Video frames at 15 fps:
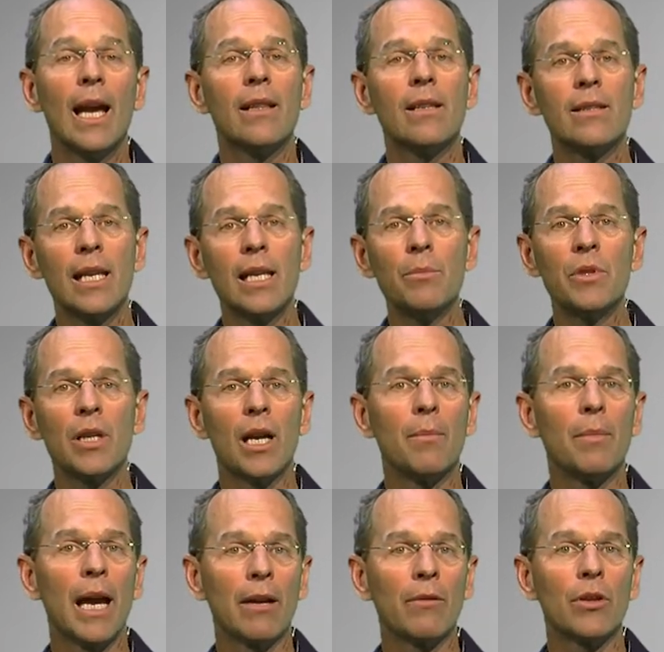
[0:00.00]
At the same
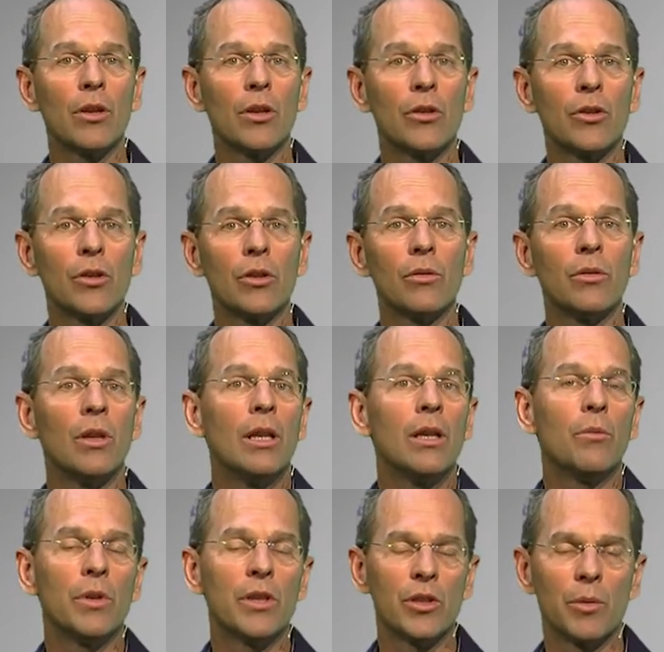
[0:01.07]
time, agriculture,
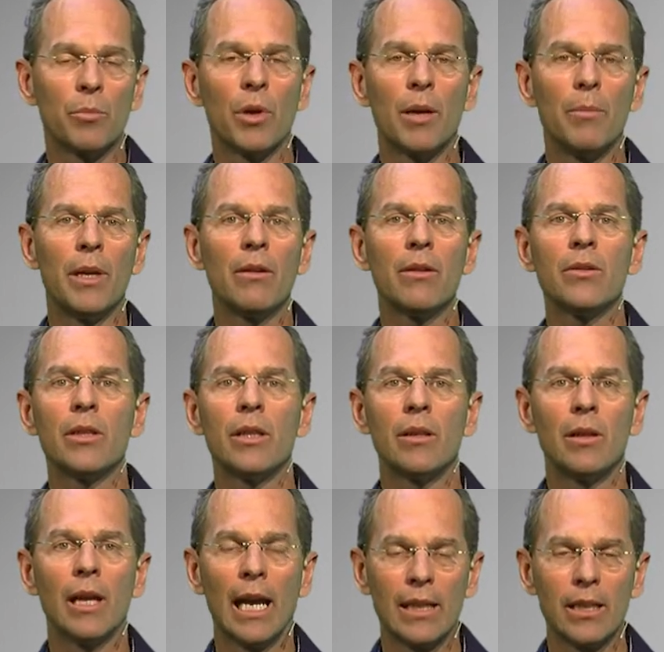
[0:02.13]
which is the primary
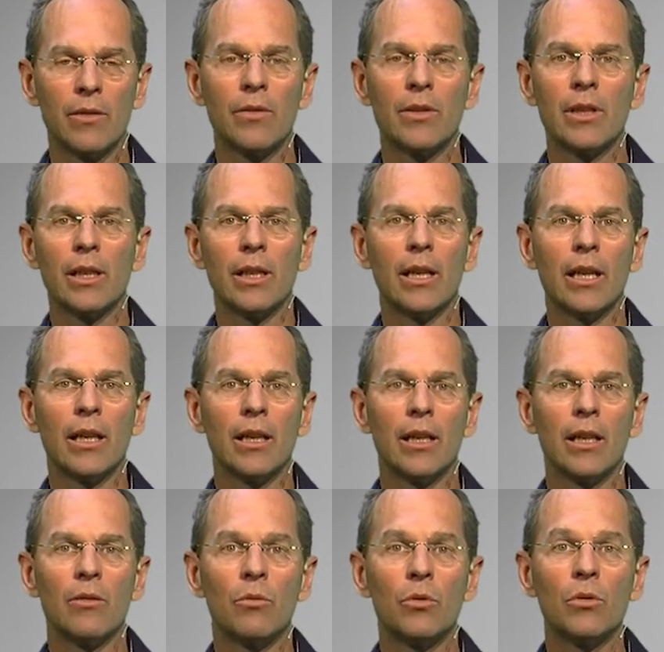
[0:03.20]
activity
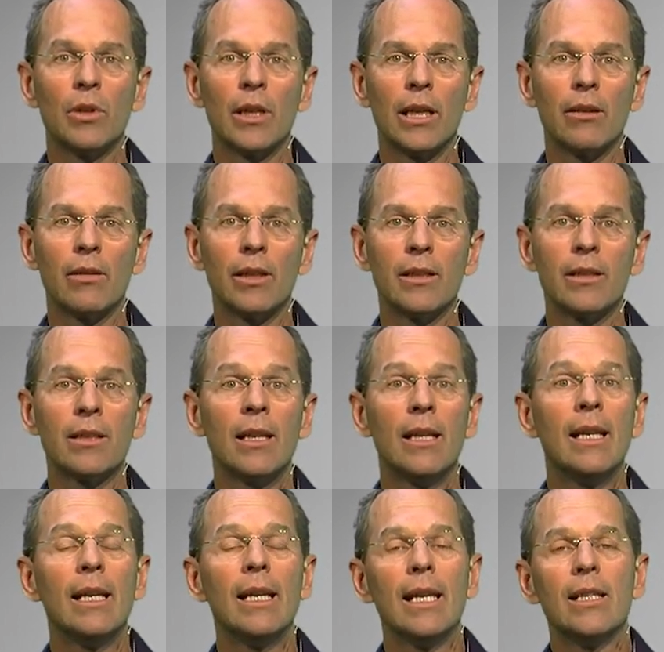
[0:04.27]
in rural areas,
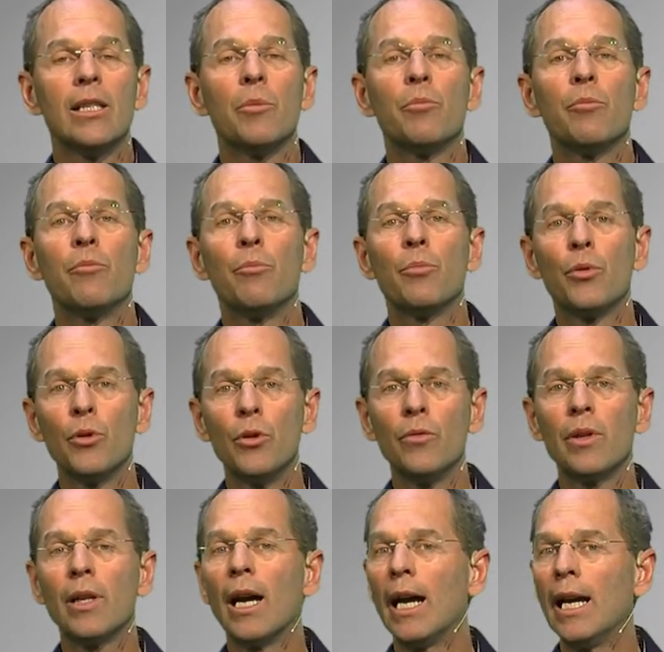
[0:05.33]
is a
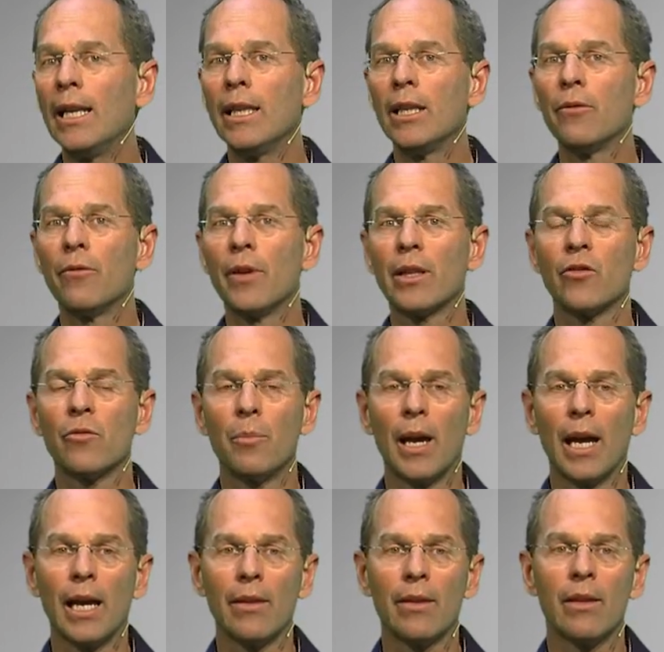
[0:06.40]
proven, highly effective
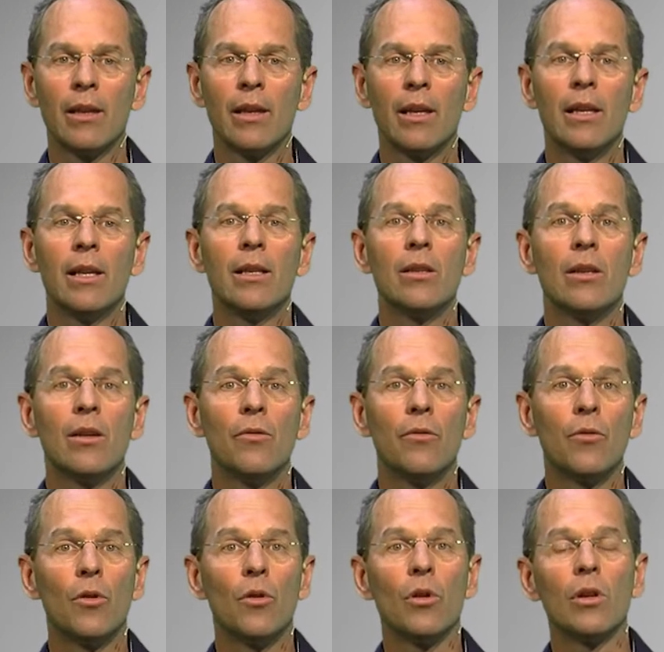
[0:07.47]
path
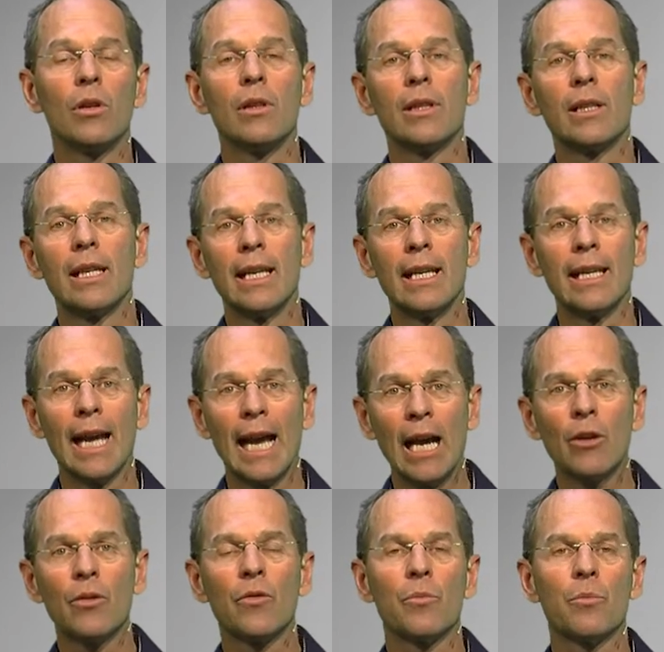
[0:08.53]
for getting
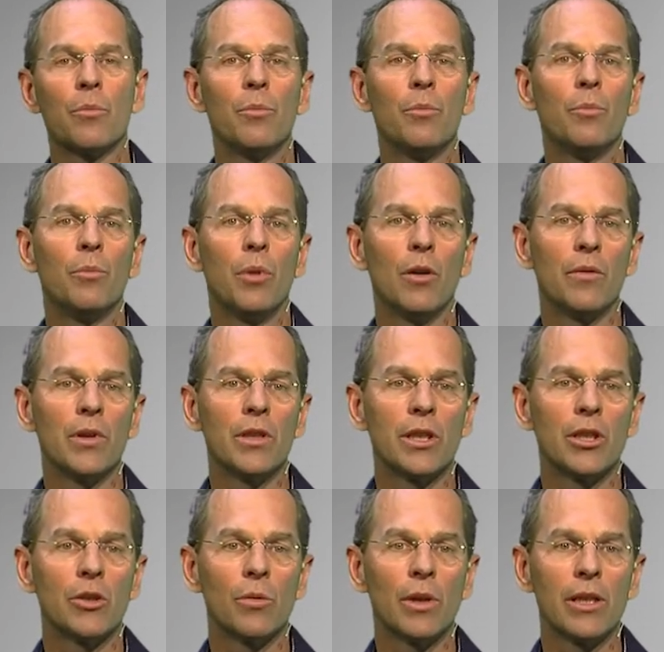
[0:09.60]
out of poverty
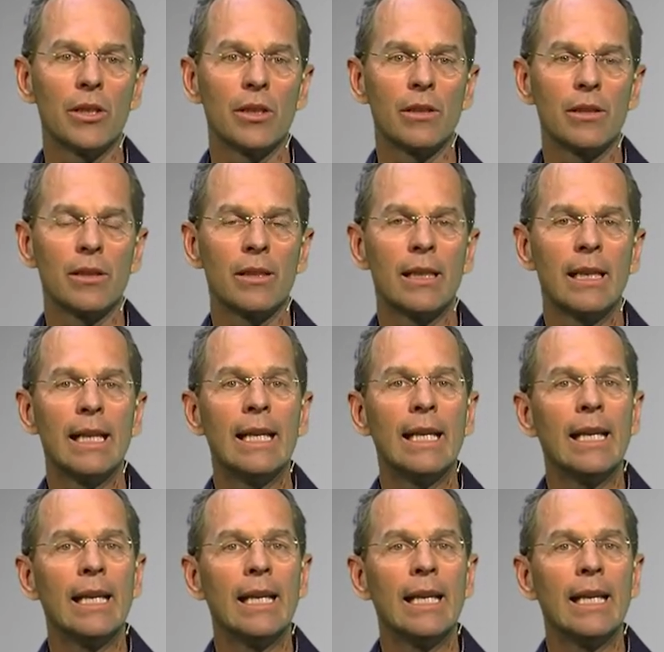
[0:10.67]
situations.